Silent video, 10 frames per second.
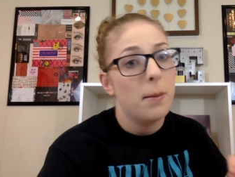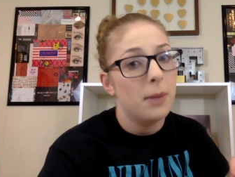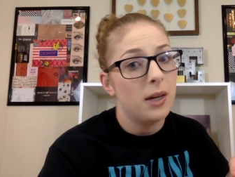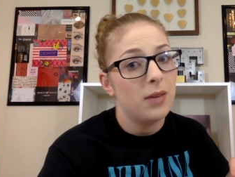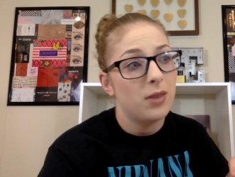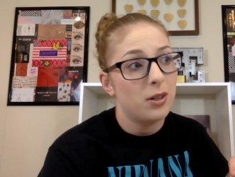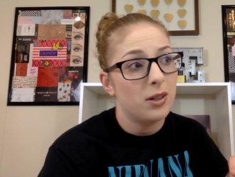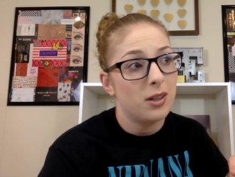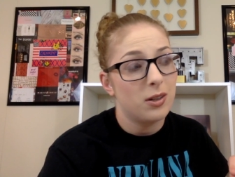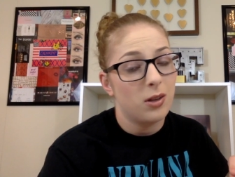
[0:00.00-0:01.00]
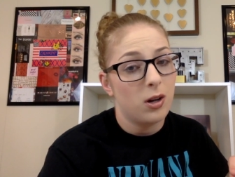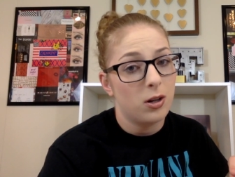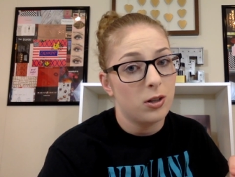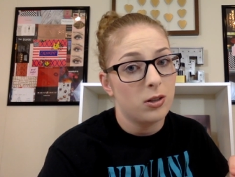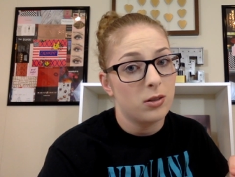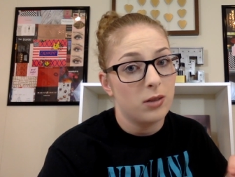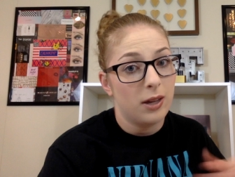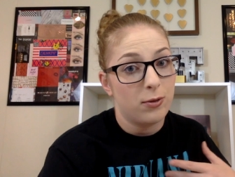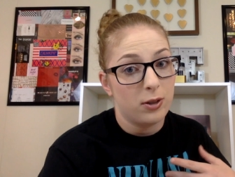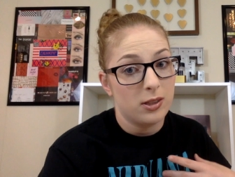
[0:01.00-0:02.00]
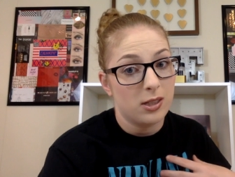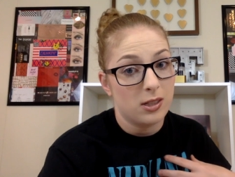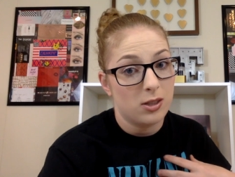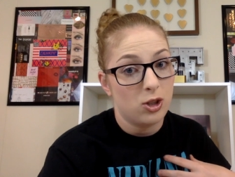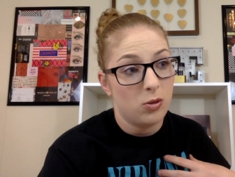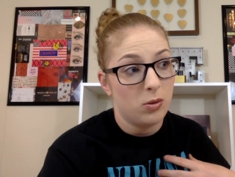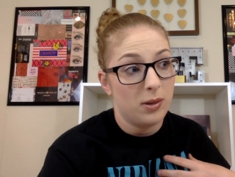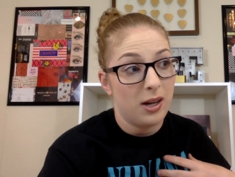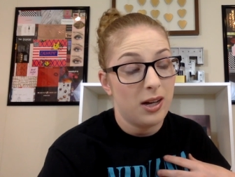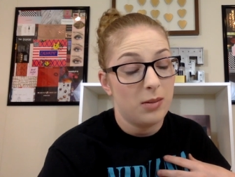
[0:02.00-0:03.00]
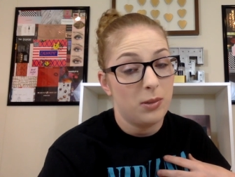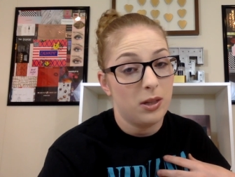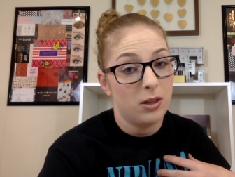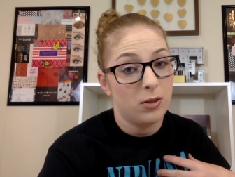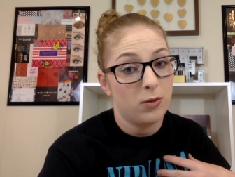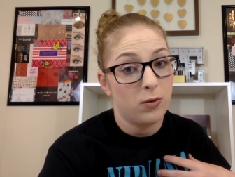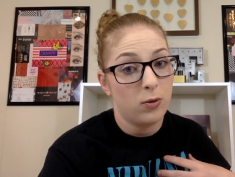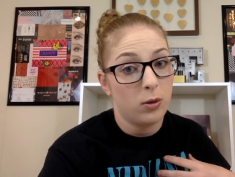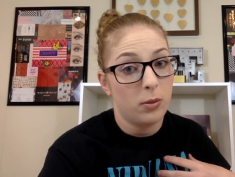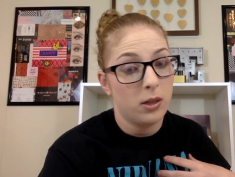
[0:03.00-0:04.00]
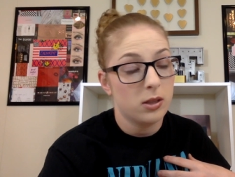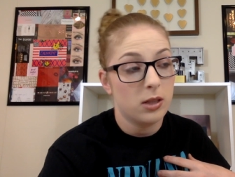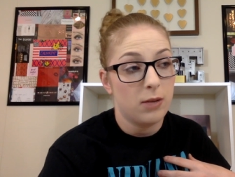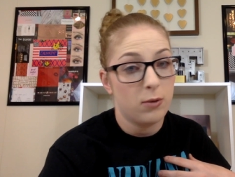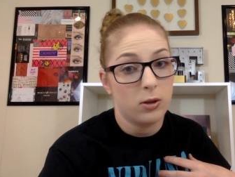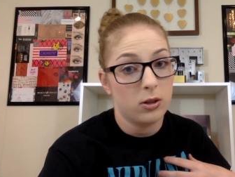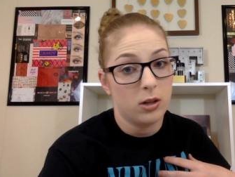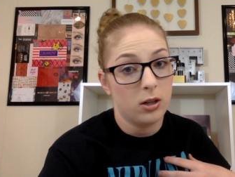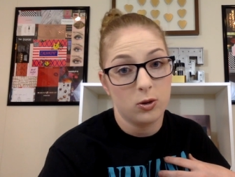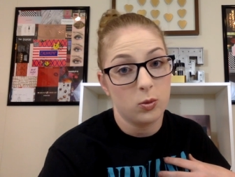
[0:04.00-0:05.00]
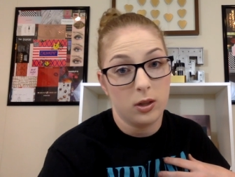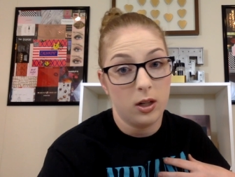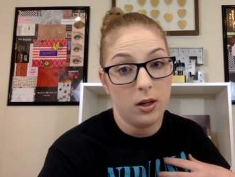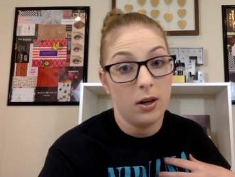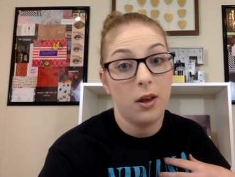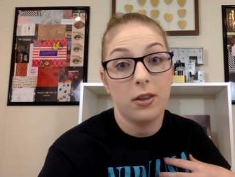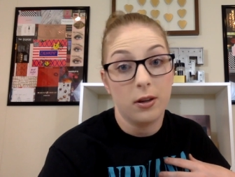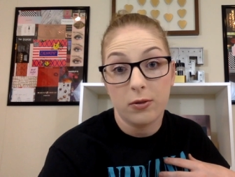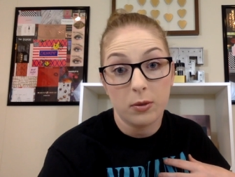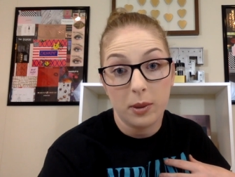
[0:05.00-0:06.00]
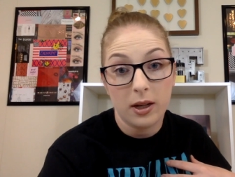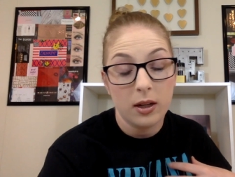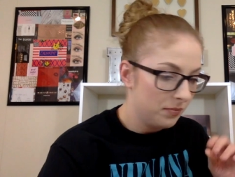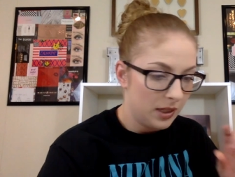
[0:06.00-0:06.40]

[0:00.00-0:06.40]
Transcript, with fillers: But if they're in there longer, like for instance, she would have been had to be in there for four months, that $400 would have done nothing for me.